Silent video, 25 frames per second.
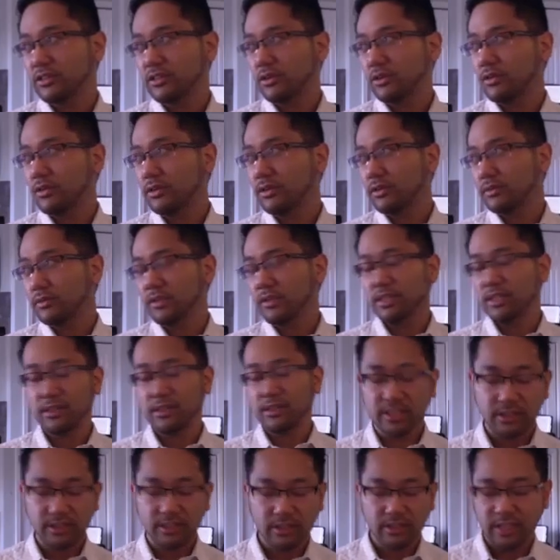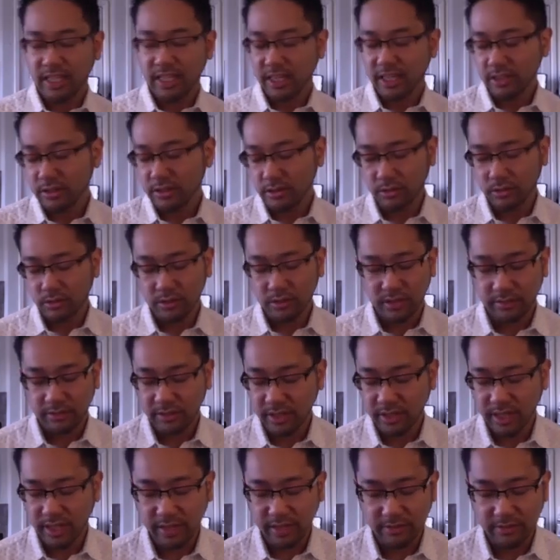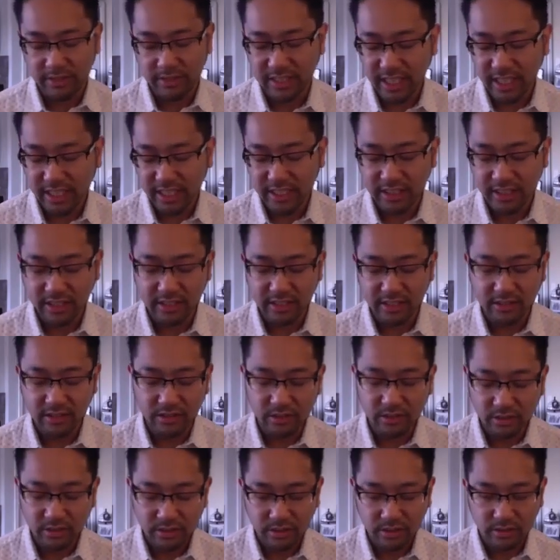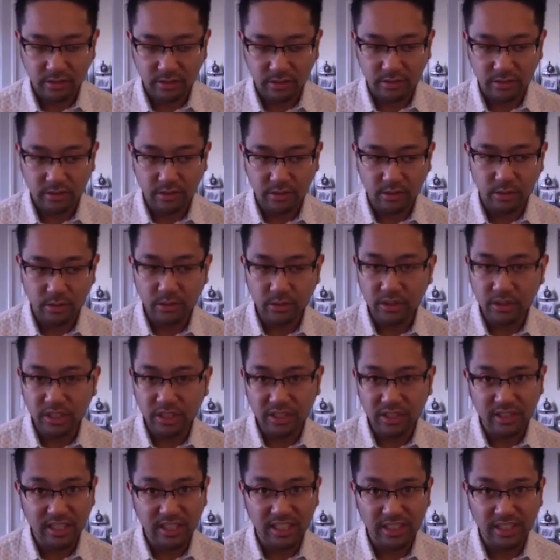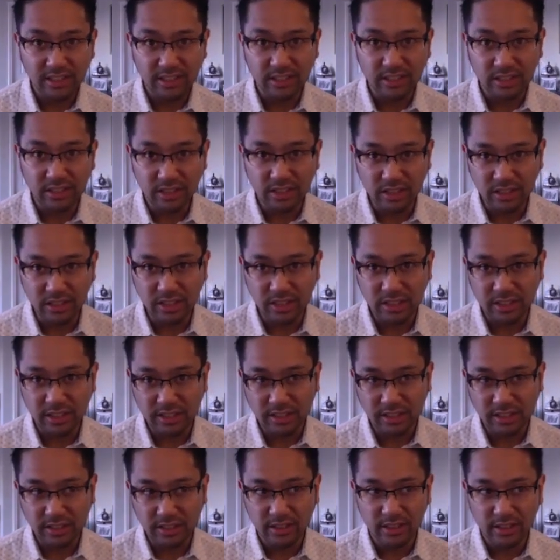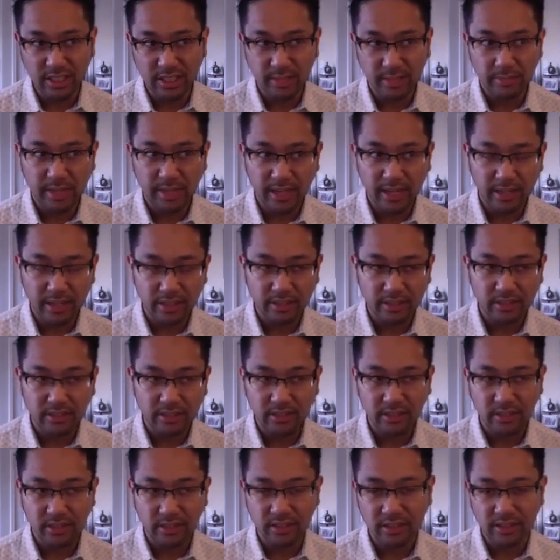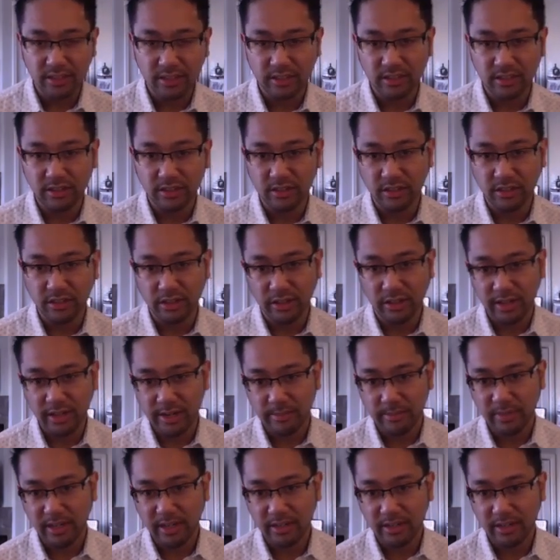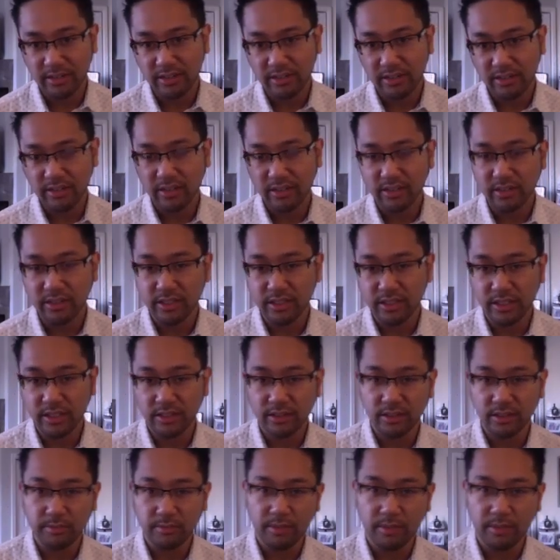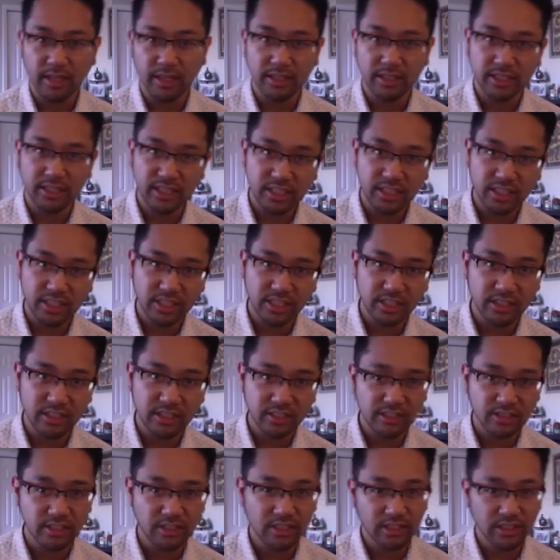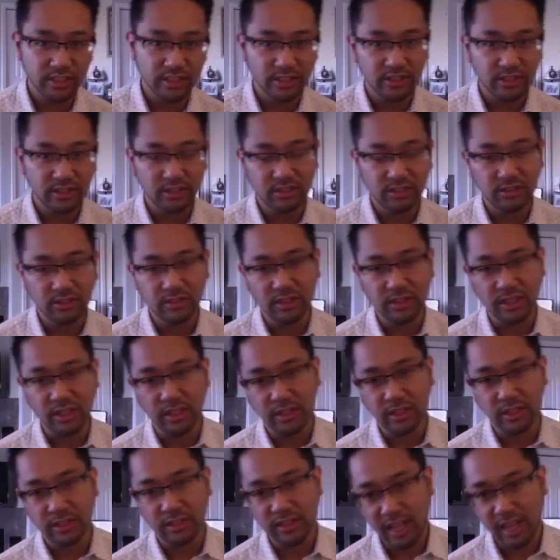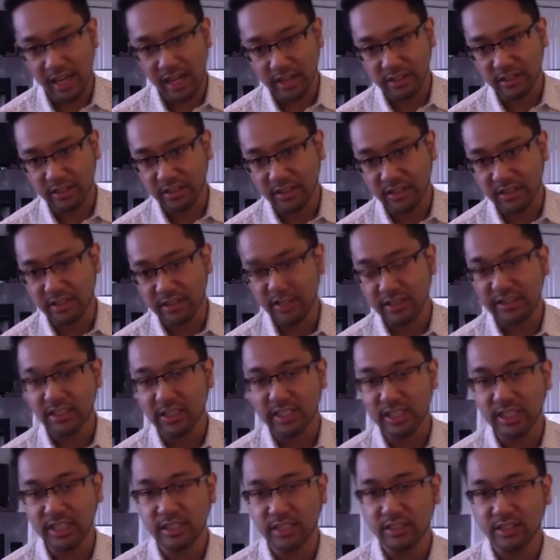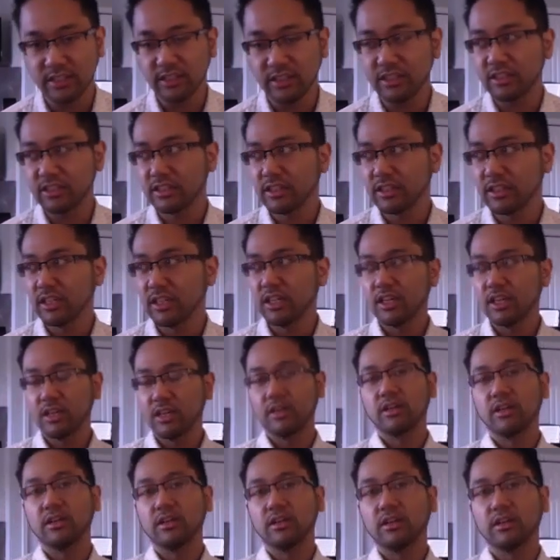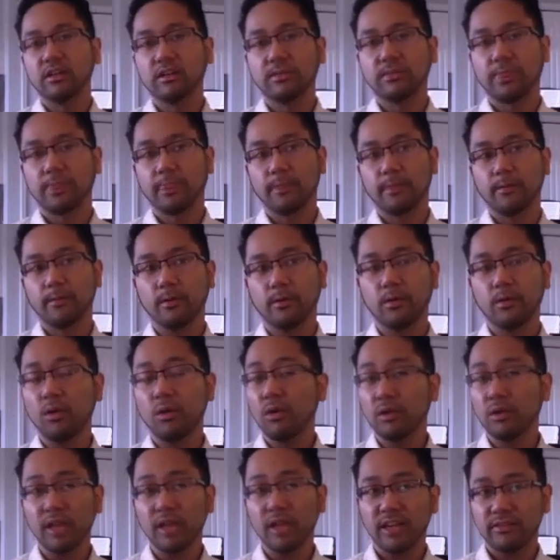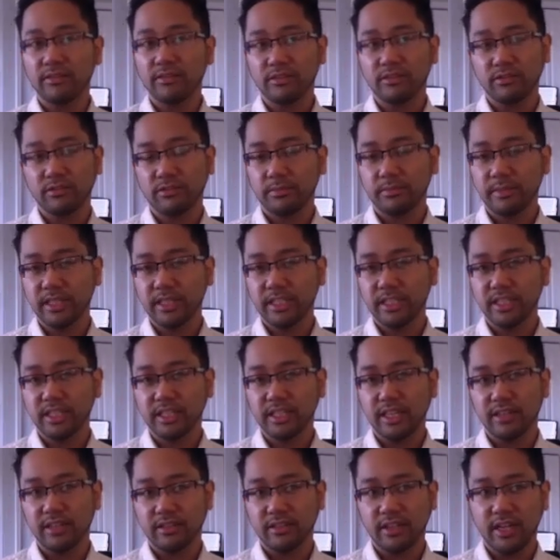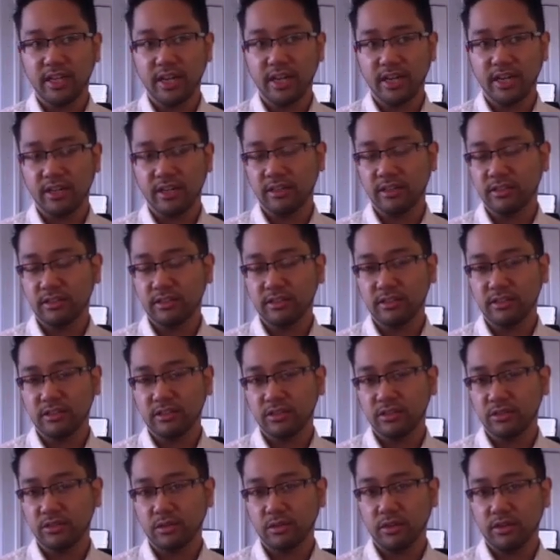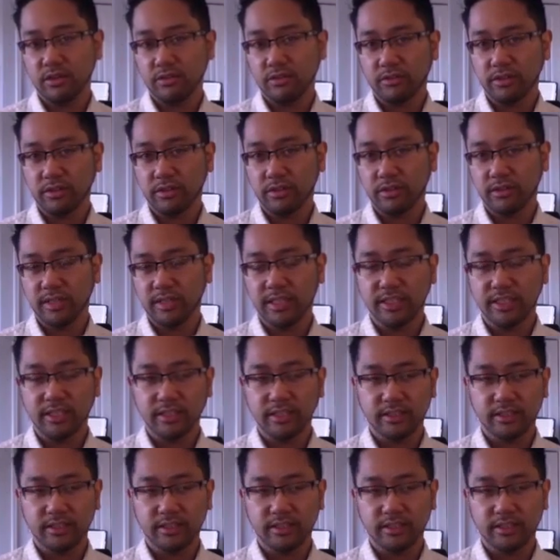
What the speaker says: a whole, this could get into a whole different conversation. It's who do you listen to? Do you listen to your parents? Do you listen to your grandparents? Do you listen to the politicians? Do you listen to the doctors? There's a whole lot of information out there to sort through, and